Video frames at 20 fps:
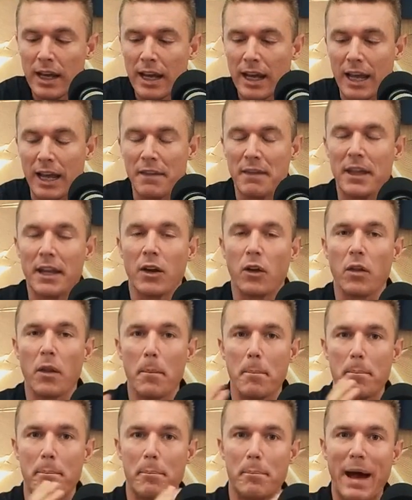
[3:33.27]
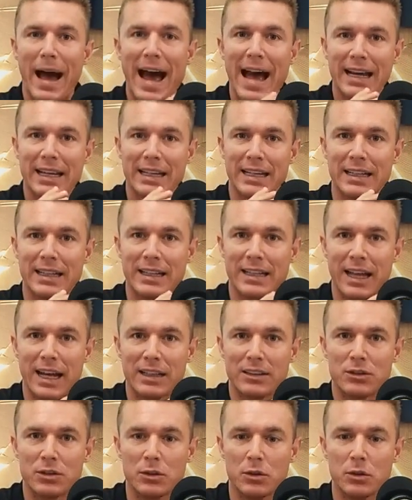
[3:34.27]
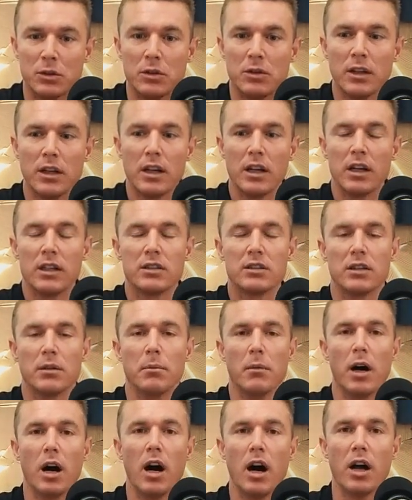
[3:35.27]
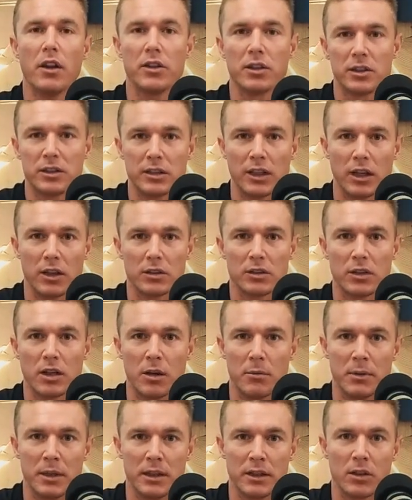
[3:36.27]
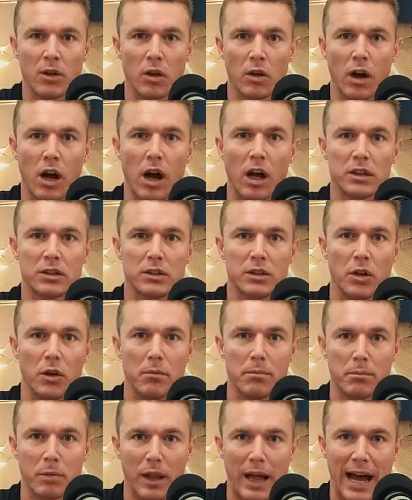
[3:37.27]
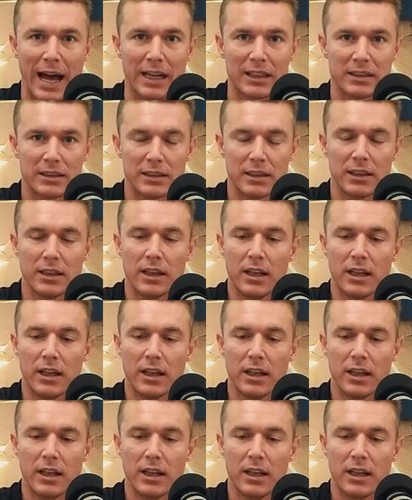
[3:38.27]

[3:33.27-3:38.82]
And then on the back end of that tooth, some other cells come in called osteoblasts.